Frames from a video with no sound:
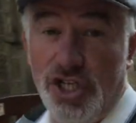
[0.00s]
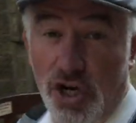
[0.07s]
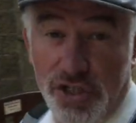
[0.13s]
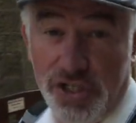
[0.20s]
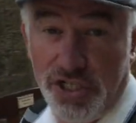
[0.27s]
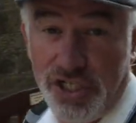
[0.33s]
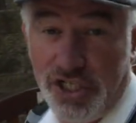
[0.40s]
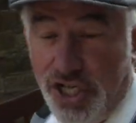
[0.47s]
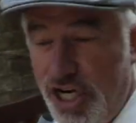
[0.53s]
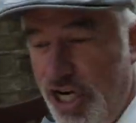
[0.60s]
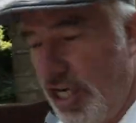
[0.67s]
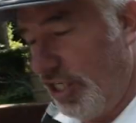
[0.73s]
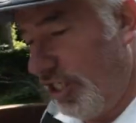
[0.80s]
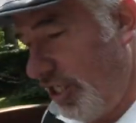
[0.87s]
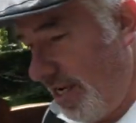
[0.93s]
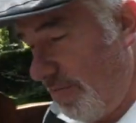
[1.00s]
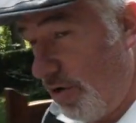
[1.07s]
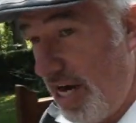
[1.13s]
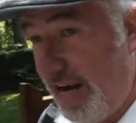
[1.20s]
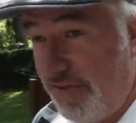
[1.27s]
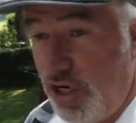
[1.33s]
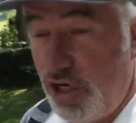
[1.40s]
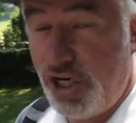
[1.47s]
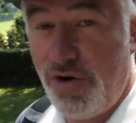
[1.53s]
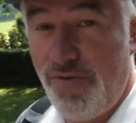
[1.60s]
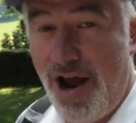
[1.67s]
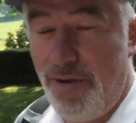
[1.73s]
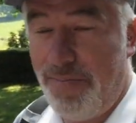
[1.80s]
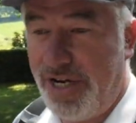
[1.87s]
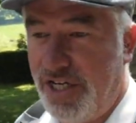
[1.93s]
John's Church, and we're going to have a look
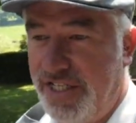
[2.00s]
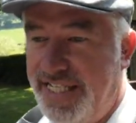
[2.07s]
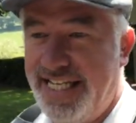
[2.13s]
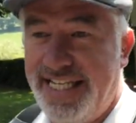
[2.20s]
around because